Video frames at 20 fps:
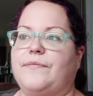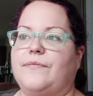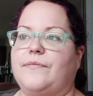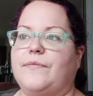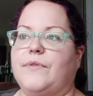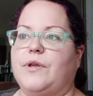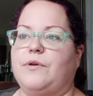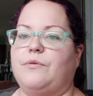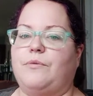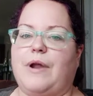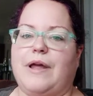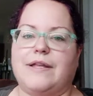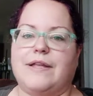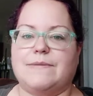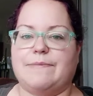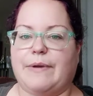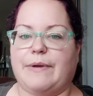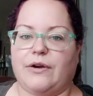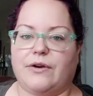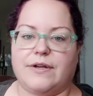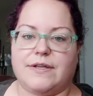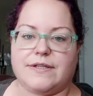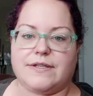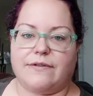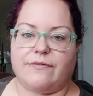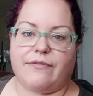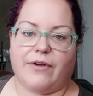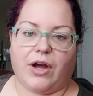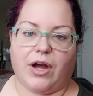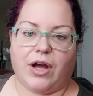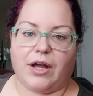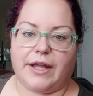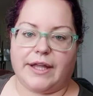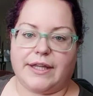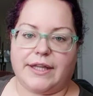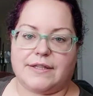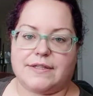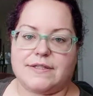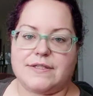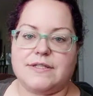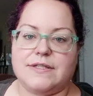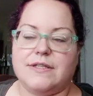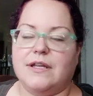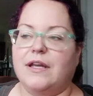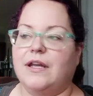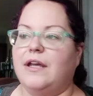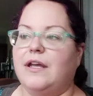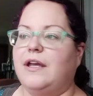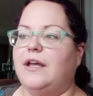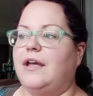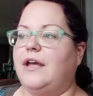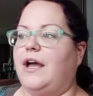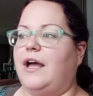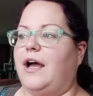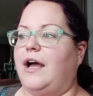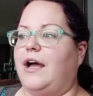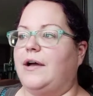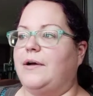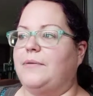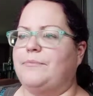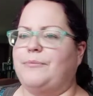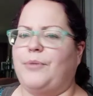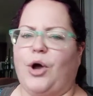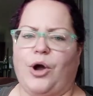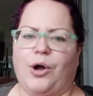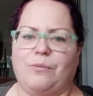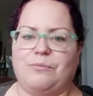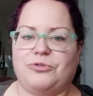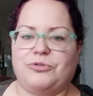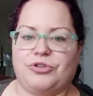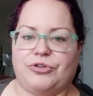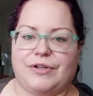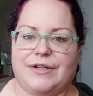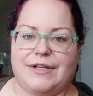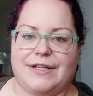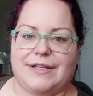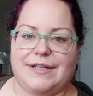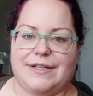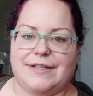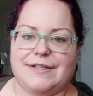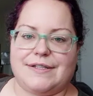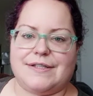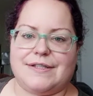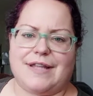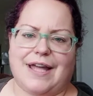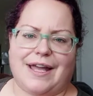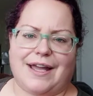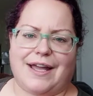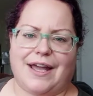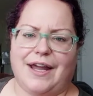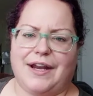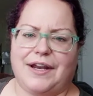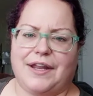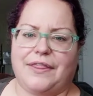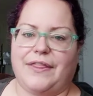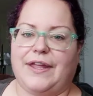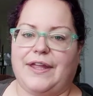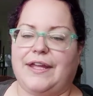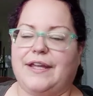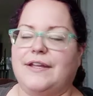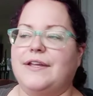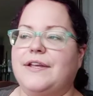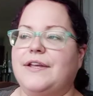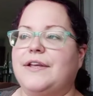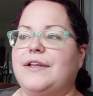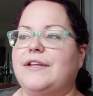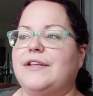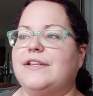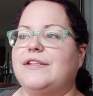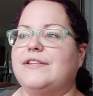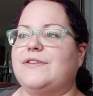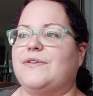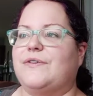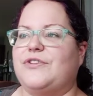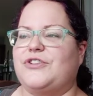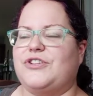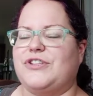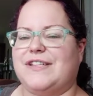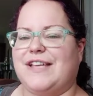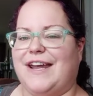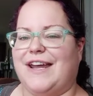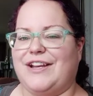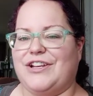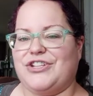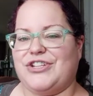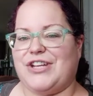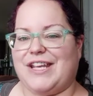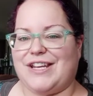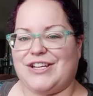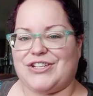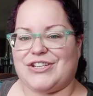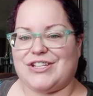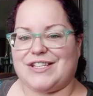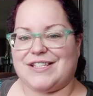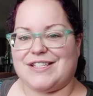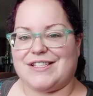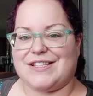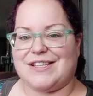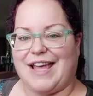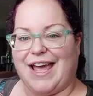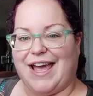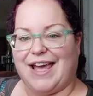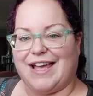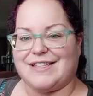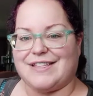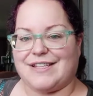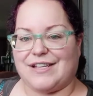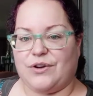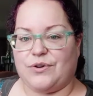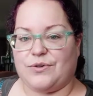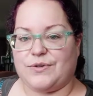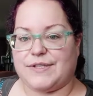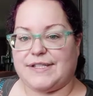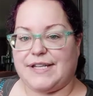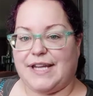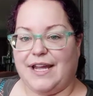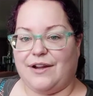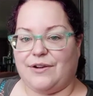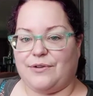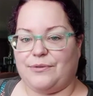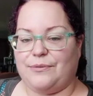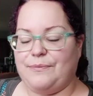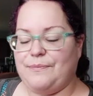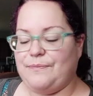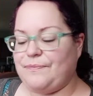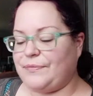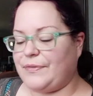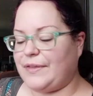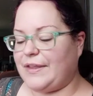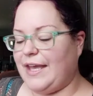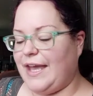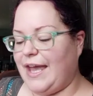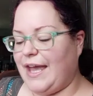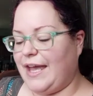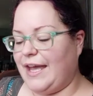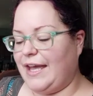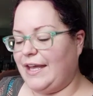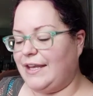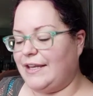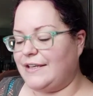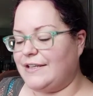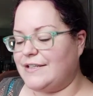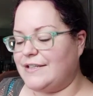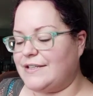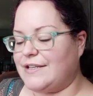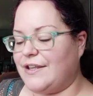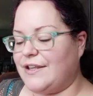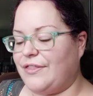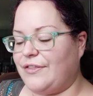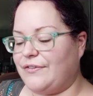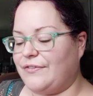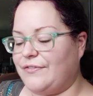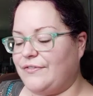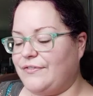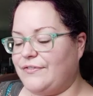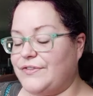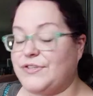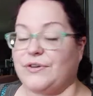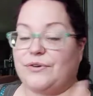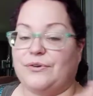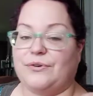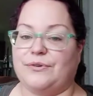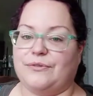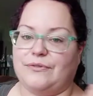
raspberries and vines, palm trees, that kind of thing. So it just kind of changes as it goes down. And so